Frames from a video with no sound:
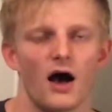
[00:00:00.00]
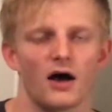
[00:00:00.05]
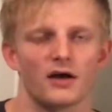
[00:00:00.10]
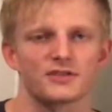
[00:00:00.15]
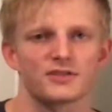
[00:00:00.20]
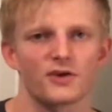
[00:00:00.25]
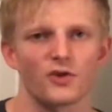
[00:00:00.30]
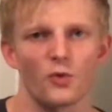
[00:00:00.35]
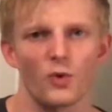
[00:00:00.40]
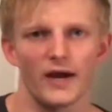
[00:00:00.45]

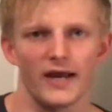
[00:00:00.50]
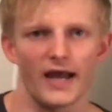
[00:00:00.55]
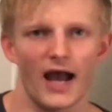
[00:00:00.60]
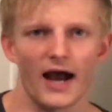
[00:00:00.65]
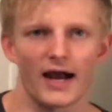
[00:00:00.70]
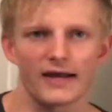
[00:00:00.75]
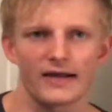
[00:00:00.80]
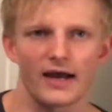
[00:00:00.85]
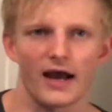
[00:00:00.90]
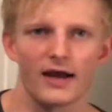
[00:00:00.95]
So the way
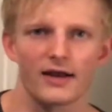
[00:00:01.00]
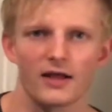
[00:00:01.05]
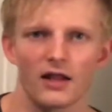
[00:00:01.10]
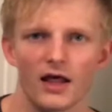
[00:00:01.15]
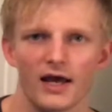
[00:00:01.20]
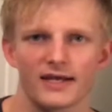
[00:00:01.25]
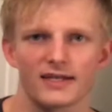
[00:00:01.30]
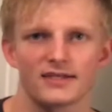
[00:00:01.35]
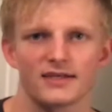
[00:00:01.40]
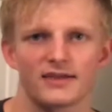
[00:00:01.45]
I kind of
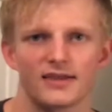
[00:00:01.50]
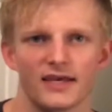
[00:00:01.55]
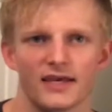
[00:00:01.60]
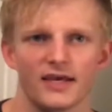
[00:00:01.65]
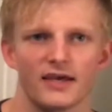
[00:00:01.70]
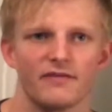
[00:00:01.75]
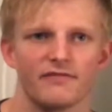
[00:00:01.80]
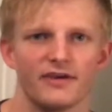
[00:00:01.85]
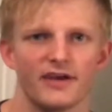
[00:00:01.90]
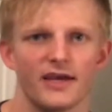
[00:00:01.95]
like to think
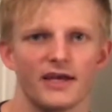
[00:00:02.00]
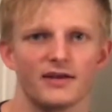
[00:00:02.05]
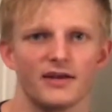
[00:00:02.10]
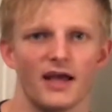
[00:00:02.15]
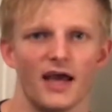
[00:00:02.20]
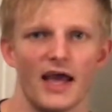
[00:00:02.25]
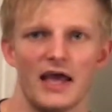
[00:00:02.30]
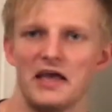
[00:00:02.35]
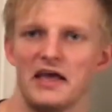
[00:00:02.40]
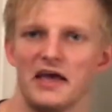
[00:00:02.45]
of it,
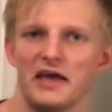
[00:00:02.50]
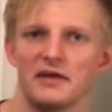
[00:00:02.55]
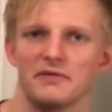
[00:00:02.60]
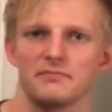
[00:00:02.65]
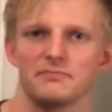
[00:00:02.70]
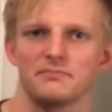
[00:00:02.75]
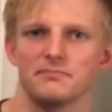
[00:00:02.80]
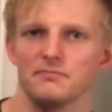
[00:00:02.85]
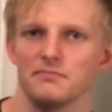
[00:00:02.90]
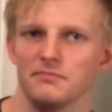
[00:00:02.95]

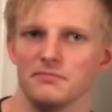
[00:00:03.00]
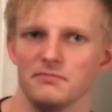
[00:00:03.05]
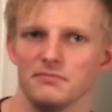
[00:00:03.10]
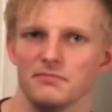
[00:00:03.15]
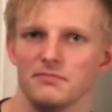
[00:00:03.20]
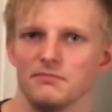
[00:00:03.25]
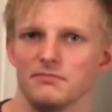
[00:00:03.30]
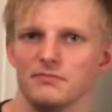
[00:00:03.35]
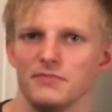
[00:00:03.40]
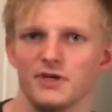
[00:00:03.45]
and
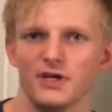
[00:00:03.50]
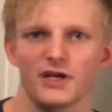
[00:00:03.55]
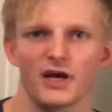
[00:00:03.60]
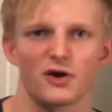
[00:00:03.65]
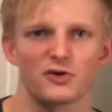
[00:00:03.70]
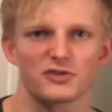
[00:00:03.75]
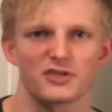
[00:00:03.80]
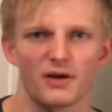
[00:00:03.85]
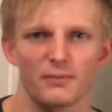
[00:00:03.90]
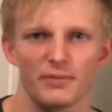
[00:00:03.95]

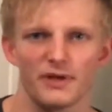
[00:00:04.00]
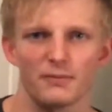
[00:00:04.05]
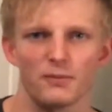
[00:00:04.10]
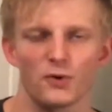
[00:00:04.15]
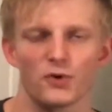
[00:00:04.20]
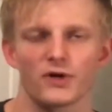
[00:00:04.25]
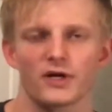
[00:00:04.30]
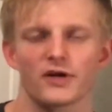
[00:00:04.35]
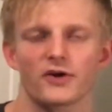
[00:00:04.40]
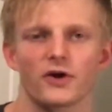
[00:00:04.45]
some people
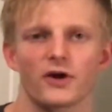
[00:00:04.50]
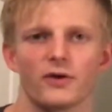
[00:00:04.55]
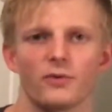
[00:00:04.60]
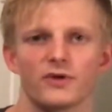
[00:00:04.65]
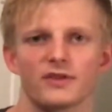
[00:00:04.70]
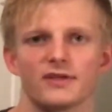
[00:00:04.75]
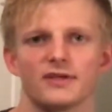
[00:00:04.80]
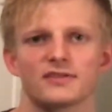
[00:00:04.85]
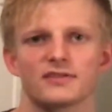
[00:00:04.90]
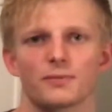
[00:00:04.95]
would agree
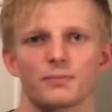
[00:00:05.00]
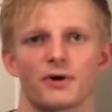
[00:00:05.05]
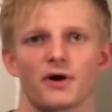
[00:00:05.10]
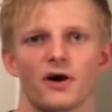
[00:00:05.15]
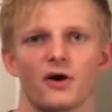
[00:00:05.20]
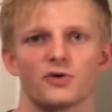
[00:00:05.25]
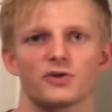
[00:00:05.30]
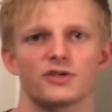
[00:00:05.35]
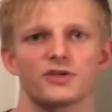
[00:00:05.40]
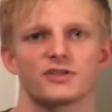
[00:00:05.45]
with this
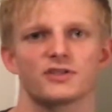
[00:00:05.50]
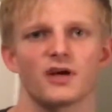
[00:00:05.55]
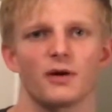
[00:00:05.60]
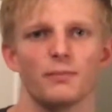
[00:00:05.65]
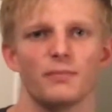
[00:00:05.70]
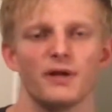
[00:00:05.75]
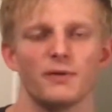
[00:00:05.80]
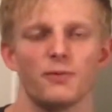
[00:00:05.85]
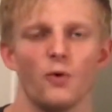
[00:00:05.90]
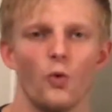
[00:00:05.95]
approach and some
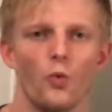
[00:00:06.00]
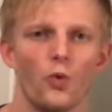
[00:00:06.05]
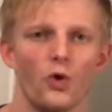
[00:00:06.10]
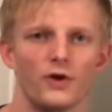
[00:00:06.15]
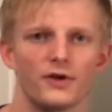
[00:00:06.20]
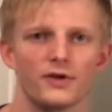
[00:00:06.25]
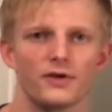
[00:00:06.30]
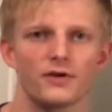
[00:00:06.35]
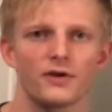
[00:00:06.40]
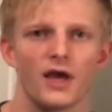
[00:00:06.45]
people
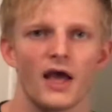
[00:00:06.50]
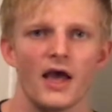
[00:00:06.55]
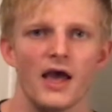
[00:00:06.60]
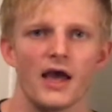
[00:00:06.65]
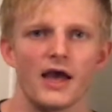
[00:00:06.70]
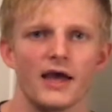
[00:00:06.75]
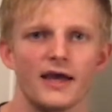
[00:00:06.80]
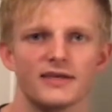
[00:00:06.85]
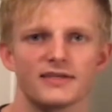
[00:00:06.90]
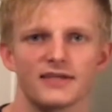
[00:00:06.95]
wouldn't,
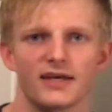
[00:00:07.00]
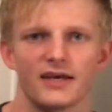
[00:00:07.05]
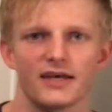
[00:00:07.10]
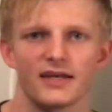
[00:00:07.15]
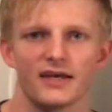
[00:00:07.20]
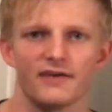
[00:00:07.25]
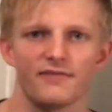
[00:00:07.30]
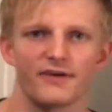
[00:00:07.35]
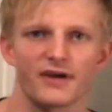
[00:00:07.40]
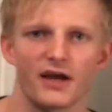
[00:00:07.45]
is
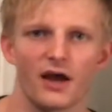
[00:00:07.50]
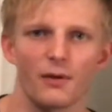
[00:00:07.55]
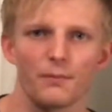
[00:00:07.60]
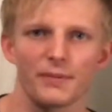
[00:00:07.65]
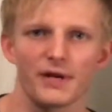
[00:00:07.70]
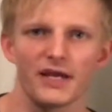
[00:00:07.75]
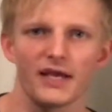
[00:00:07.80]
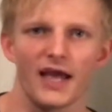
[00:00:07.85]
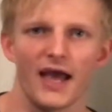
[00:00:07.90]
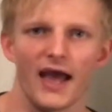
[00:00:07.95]
that if a
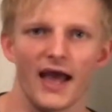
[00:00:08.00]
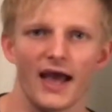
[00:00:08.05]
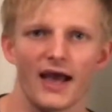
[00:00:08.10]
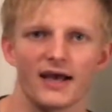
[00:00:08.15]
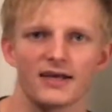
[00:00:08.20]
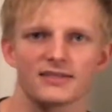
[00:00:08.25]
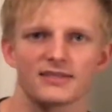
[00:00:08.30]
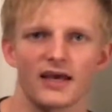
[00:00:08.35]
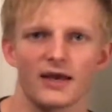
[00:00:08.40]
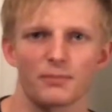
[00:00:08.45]
company
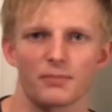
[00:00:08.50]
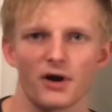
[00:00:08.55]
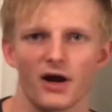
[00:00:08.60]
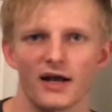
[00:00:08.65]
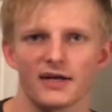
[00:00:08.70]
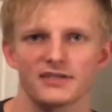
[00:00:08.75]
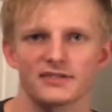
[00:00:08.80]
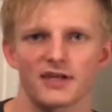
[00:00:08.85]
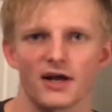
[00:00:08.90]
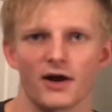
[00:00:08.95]
has a
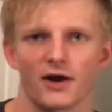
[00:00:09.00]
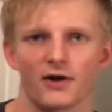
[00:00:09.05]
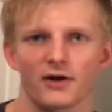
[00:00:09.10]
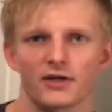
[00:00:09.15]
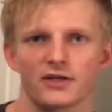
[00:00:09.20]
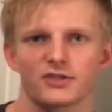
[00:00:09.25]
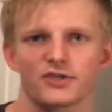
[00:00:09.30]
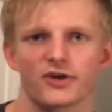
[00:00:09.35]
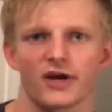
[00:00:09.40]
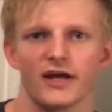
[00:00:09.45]
price to
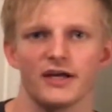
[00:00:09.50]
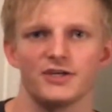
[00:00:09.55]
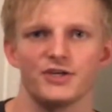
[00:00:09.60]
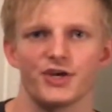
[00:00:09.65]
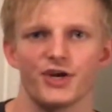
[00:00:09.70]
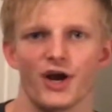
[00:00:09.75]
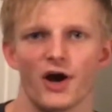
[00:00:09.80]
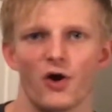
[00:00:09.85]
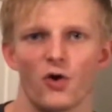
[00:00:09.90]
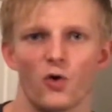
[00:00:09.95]
earnings
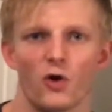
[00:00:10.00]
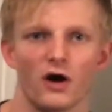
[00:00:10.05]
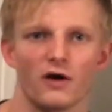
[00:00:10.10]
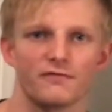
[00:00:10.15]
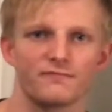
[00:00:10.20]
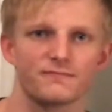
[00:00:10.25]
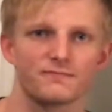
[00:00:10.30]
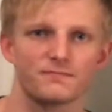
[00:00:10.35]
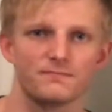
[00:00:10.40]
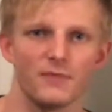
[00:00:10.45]
ratio
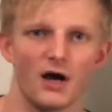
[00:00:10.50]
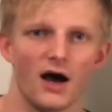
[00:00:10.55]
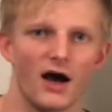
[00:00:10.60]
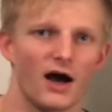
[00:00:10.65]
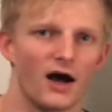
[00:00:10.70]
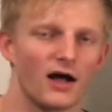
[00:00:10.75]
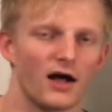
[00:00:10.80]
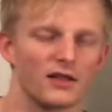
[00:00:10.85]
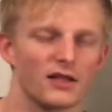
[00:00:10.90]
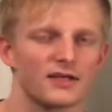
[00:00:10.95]
of
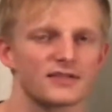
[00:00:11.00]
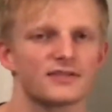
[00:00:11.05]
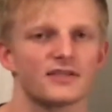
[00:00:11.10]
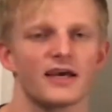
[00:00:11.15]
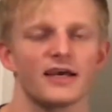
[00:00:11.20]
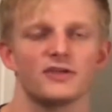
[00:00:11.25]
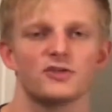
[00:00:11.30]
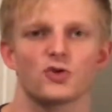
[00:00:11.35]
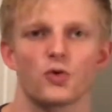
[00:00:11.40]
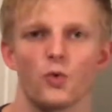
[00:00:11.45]
let's
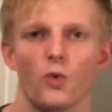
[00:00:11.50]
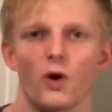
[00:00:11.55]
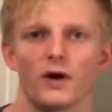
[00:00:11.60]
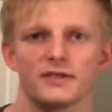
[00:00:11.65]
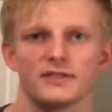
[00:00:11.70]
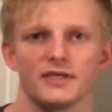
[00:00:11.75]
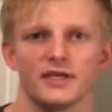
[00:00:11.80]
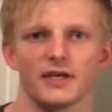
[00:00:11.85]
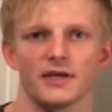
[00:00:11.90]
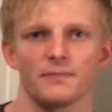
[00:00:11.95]
say
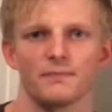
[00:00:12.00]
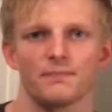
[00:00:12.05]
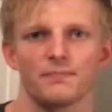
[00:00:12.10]
20,